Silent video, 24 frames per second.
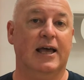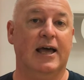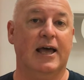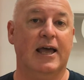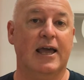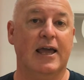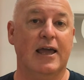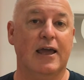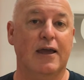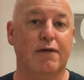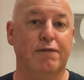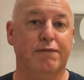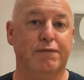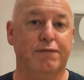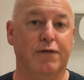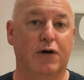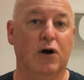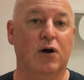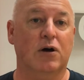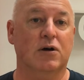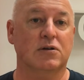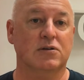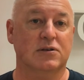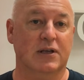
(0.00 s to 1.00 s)
a
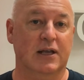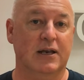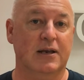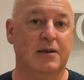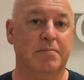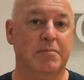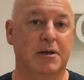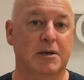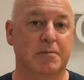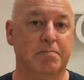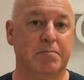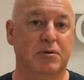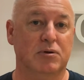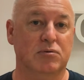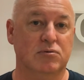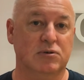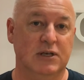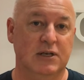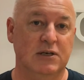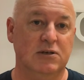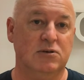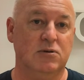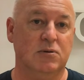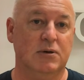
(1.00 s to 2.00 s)
files element built
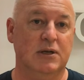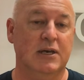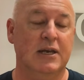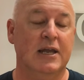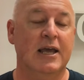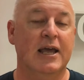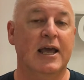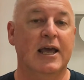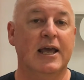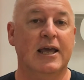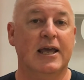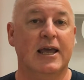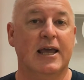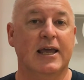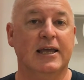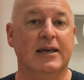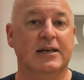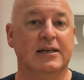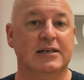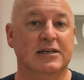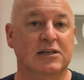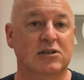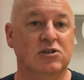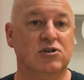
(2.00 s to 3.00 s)
into it in
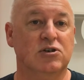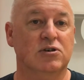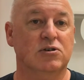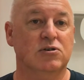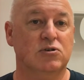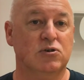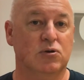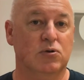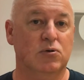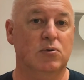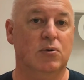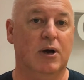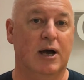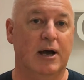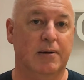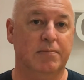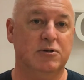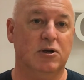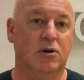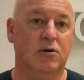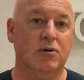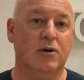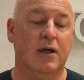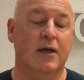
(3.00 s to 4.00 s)
addition to
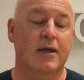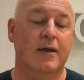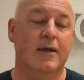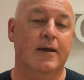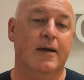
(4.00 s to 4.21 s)
Hubdoc,